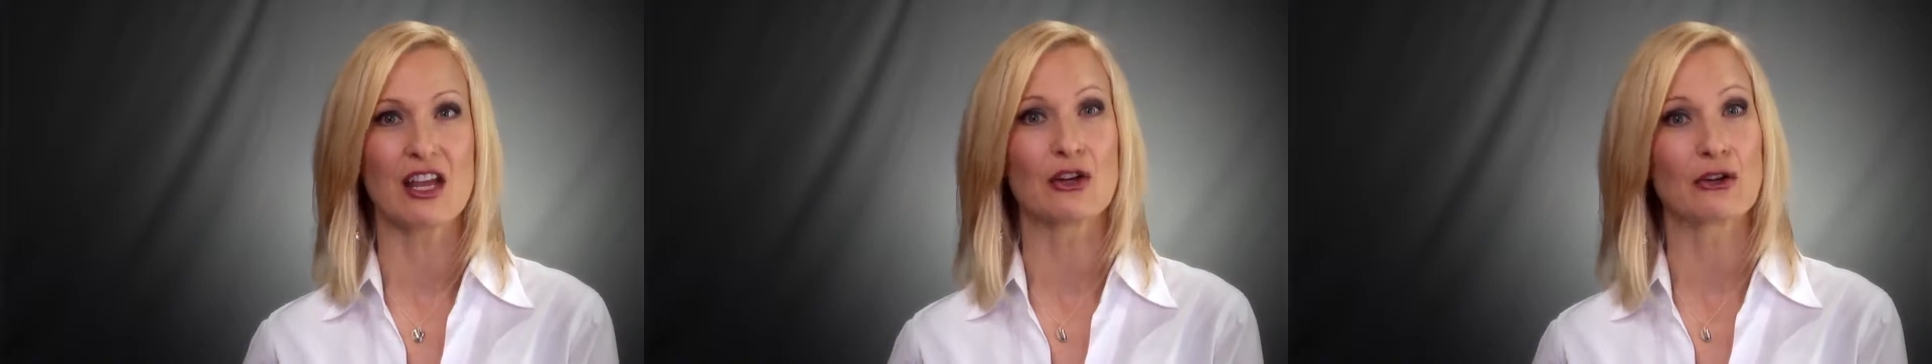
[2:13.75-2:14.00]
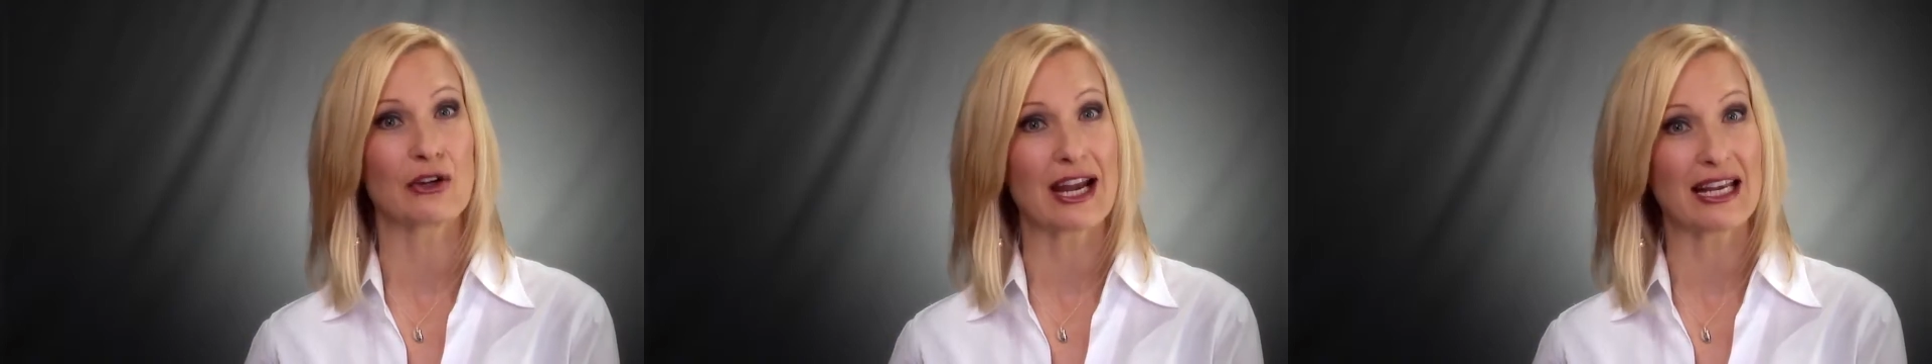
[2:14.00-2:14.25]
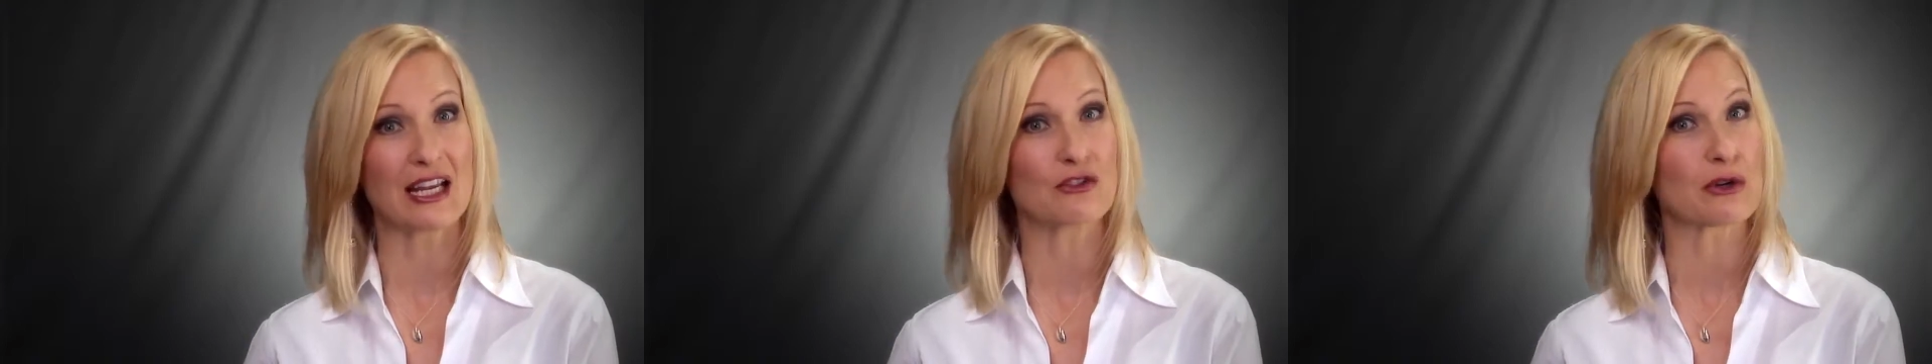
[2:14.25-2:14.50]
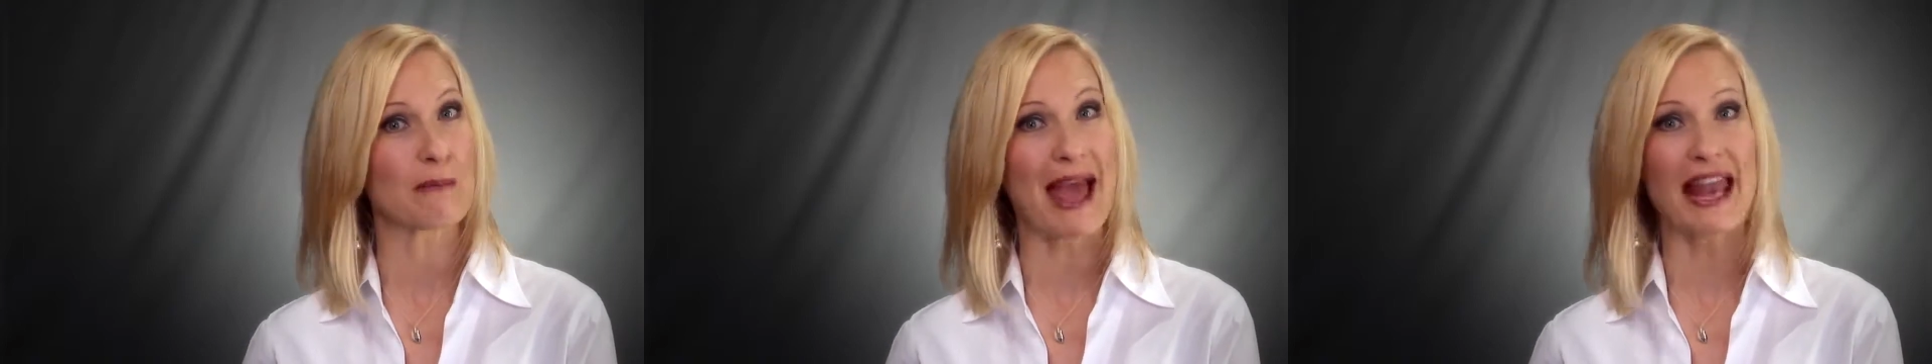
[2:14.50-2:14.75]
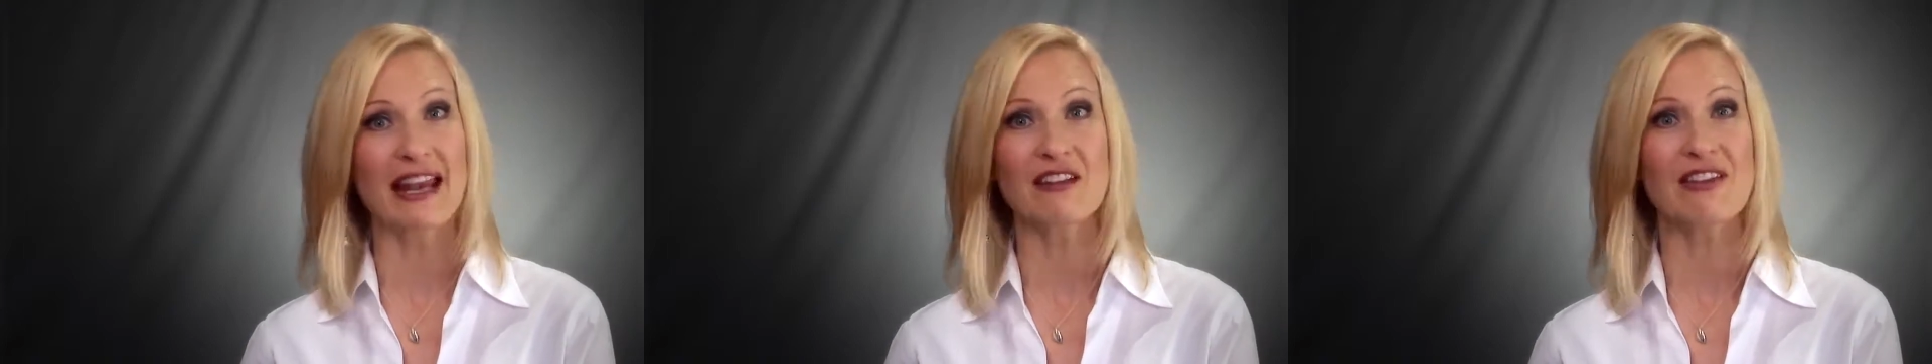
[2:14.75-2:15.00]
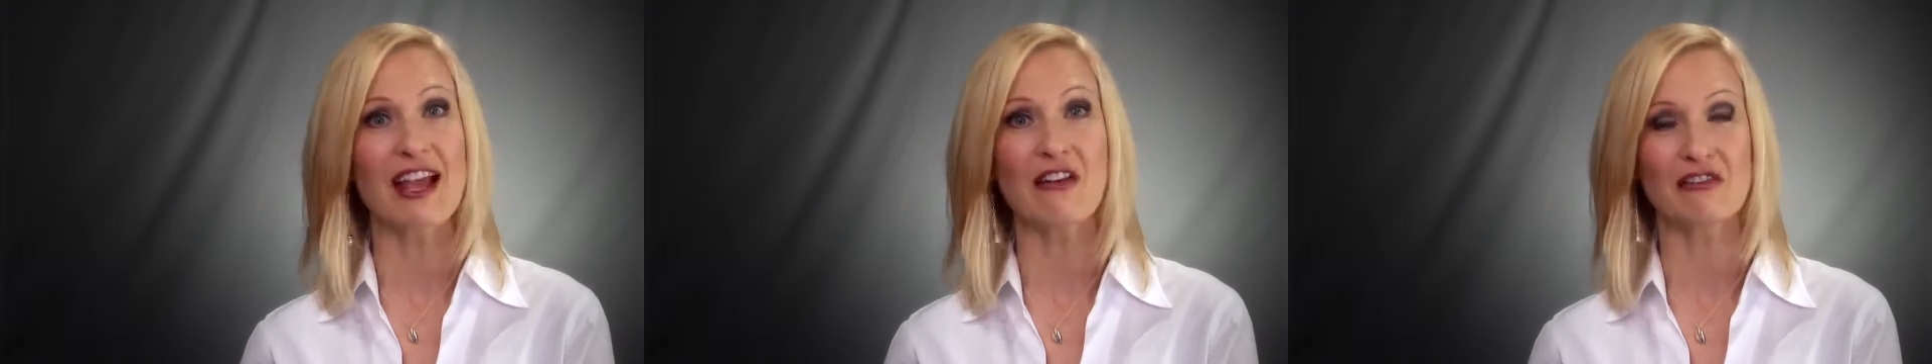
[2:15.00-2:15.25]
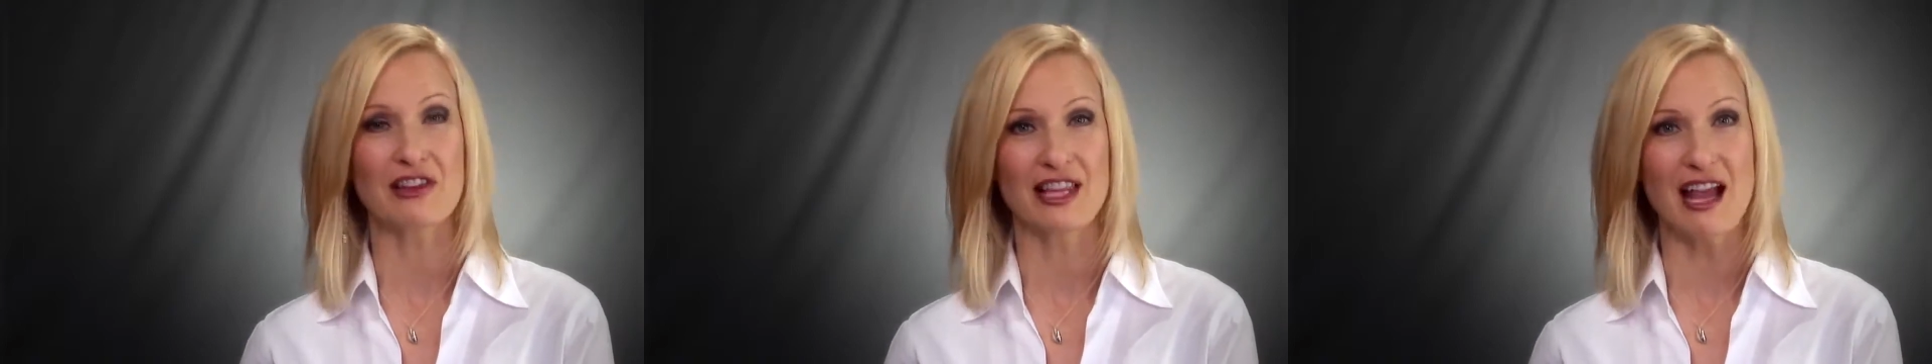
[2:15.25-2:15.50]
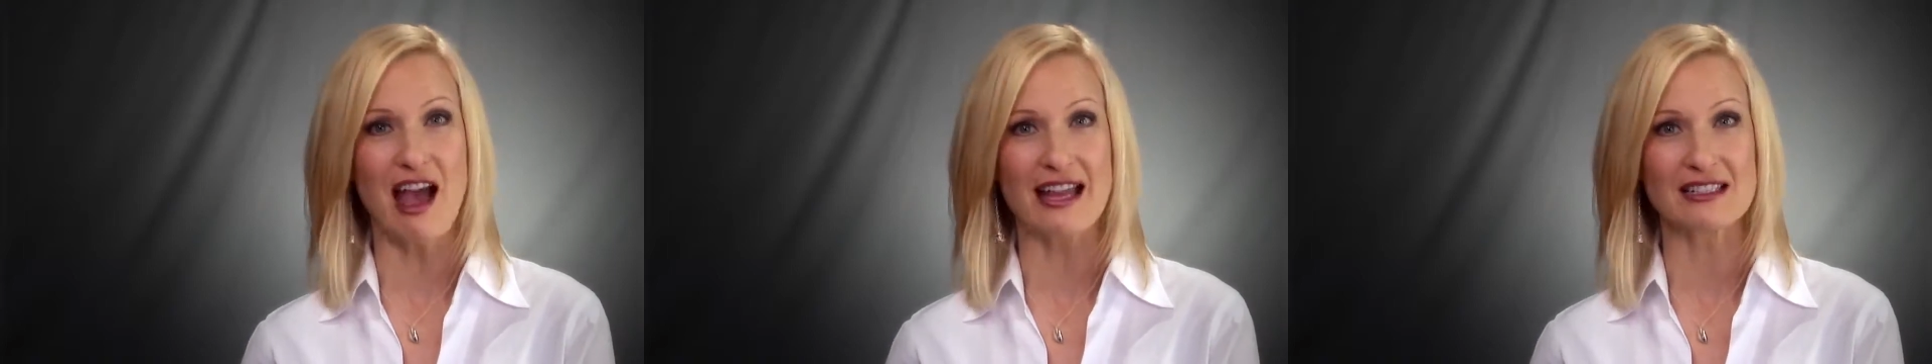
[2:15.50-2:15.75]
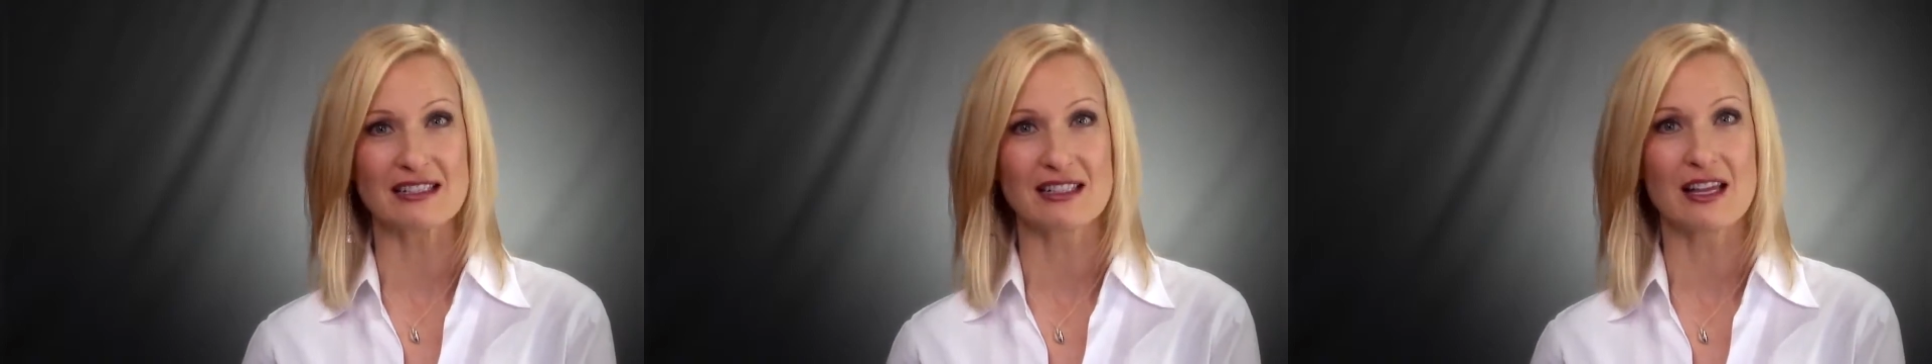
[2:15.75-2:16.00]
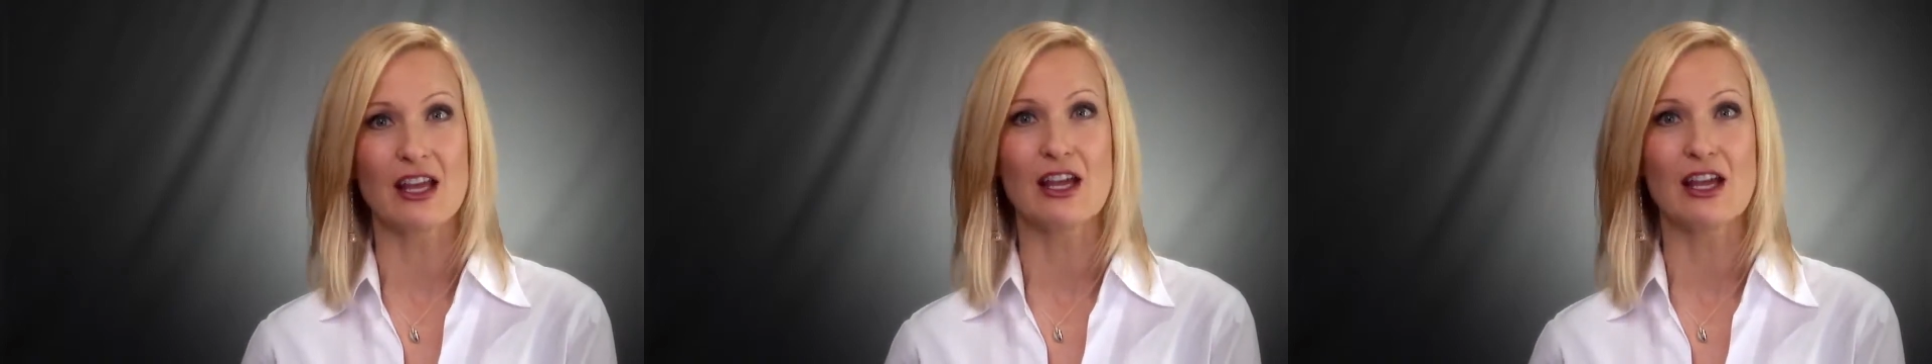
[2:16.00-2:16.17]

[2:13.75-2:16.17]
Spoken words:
creating a dramatic veil for the eyes.